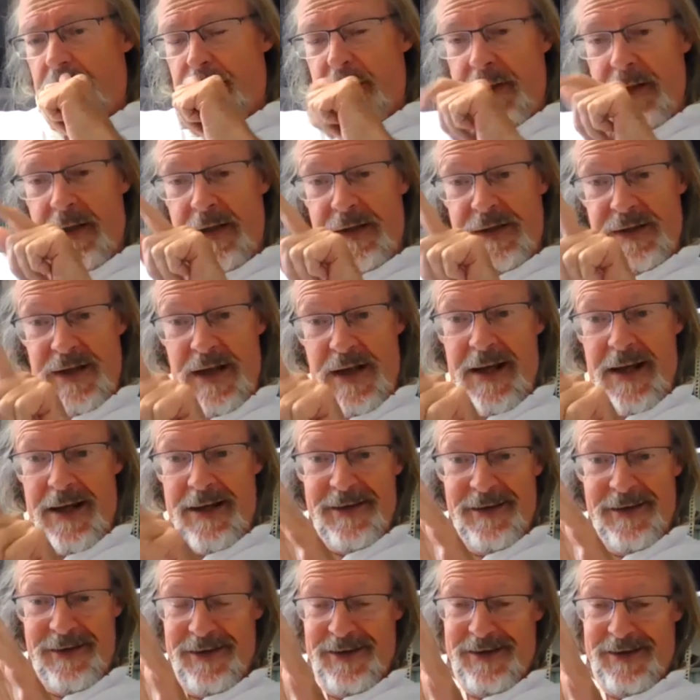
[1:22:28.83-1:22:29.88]
But he
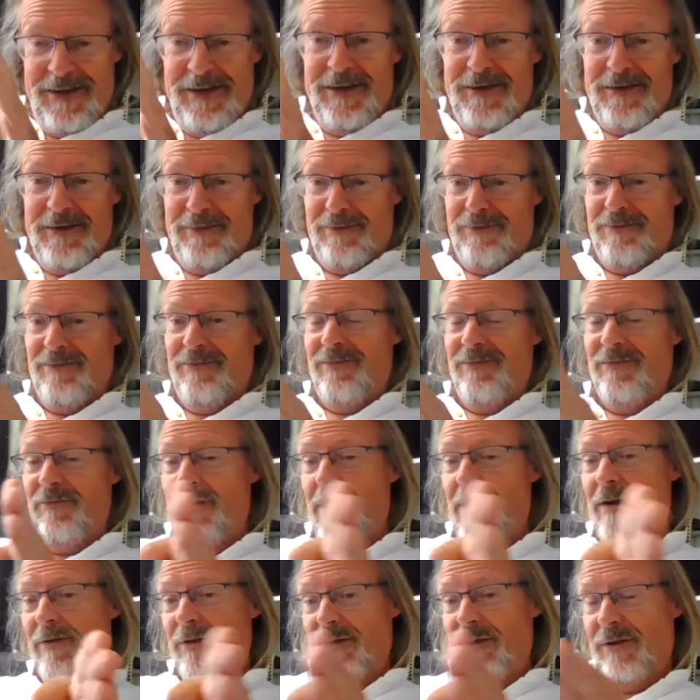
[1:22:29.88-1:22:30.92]
said, and this is
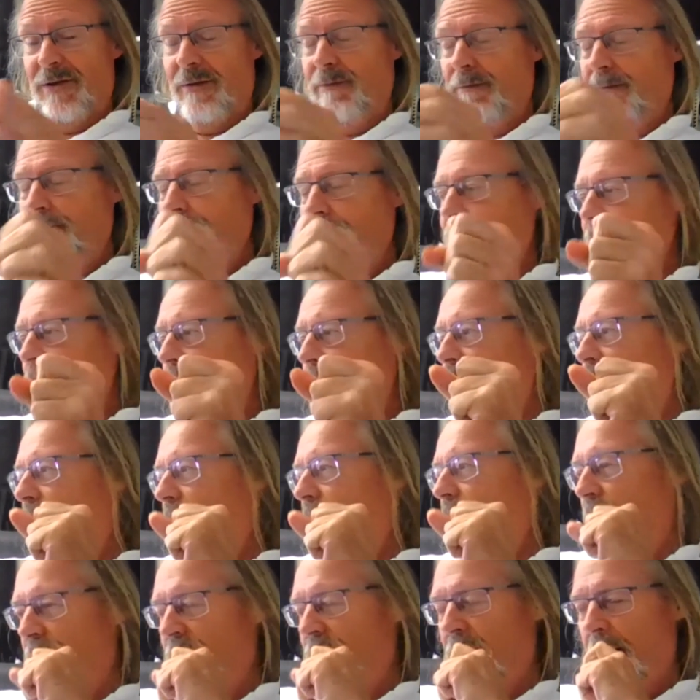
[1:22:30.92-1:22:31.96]
relevant to
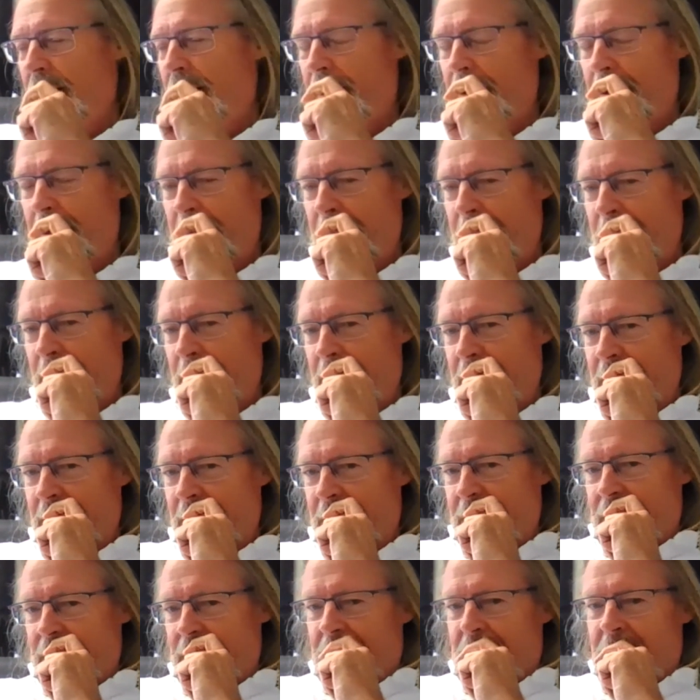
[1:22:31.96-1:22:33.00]
what you were saying,
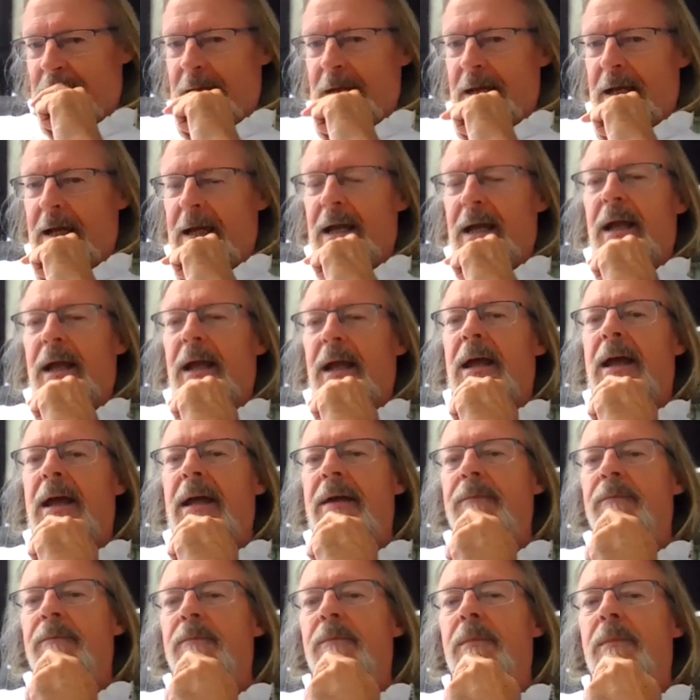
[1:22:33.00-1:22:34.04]

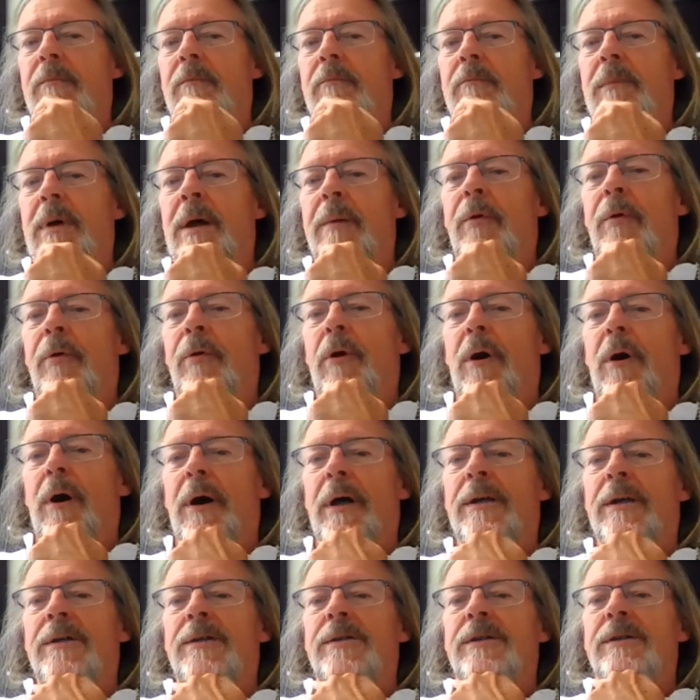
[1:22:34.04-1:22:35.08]
he
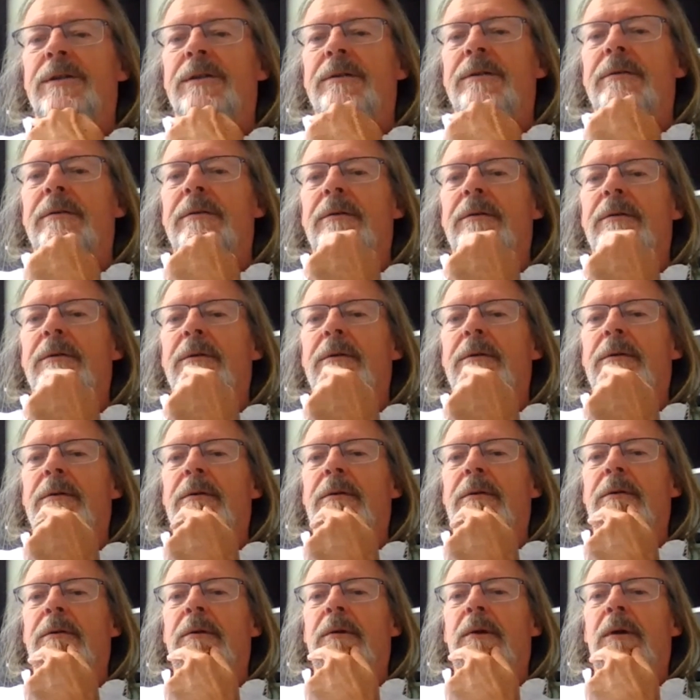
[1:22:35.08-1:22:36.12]
memorized
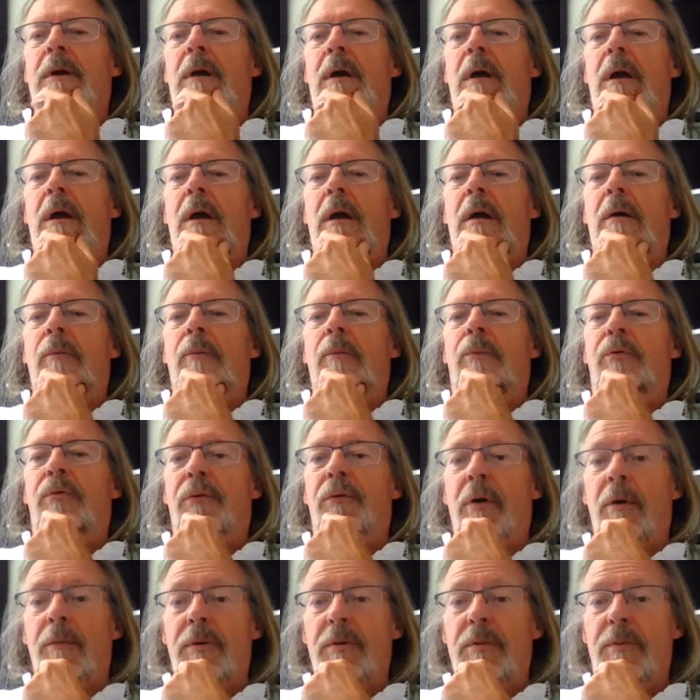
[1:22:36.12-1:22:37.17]

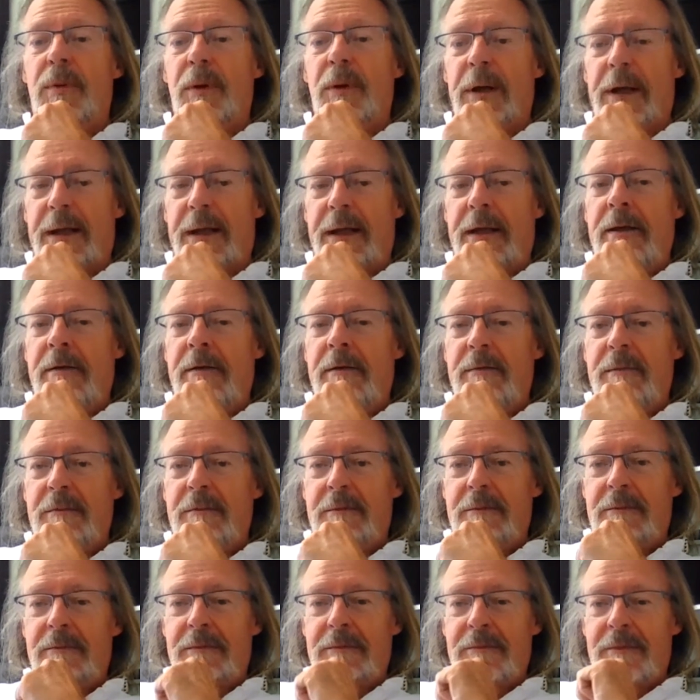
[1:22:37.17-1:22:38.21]
probably
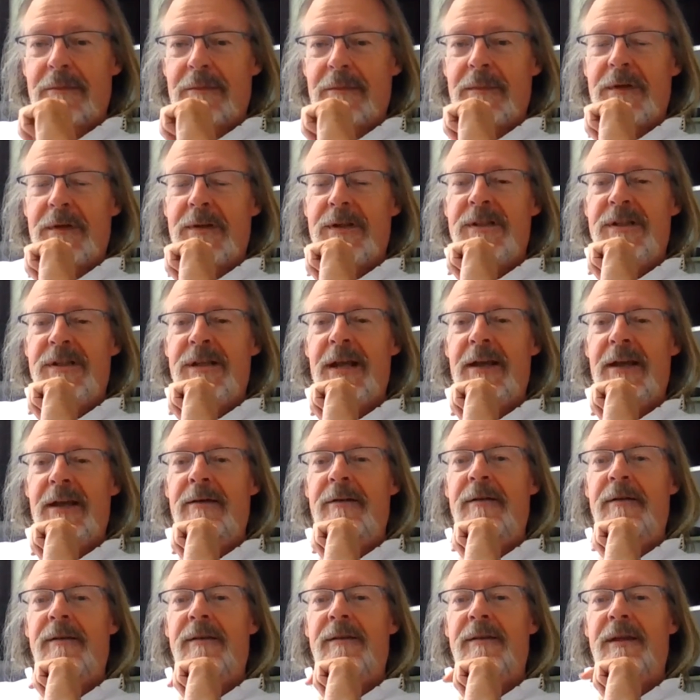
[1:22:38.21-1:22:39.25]

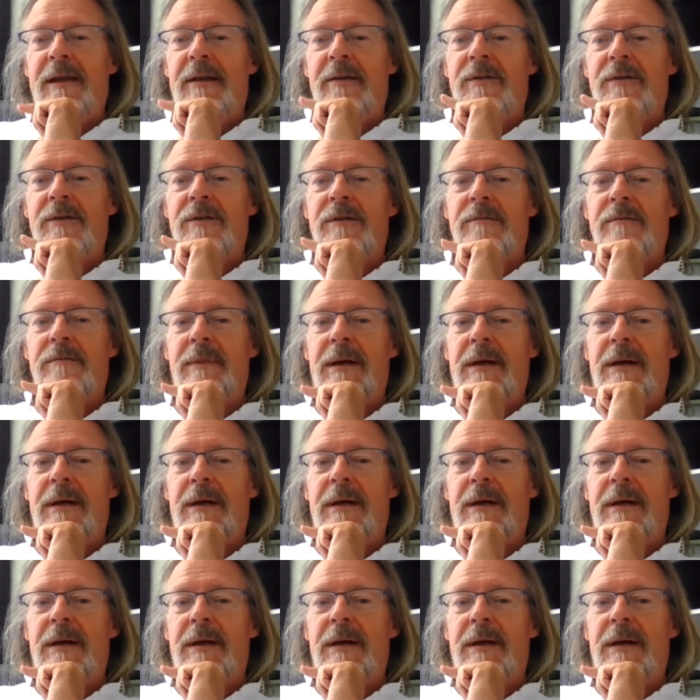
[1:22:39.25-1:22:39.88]
10,000